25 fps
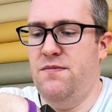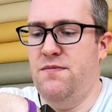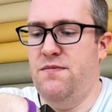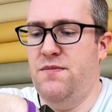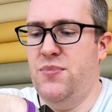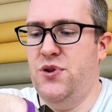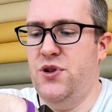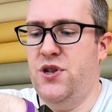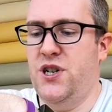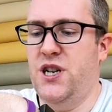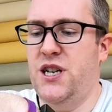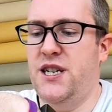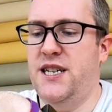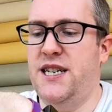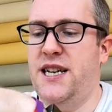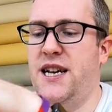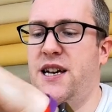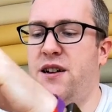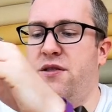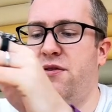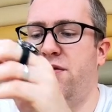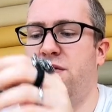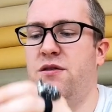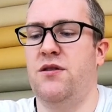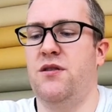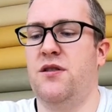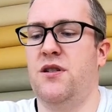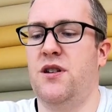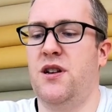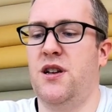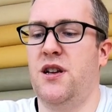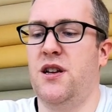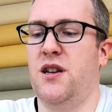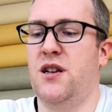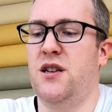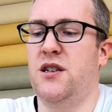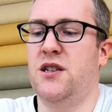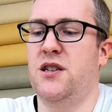push it down
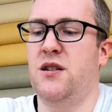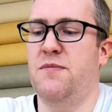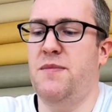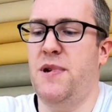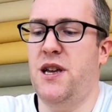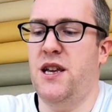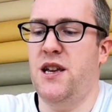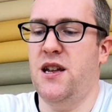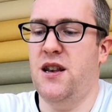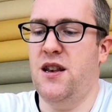to make a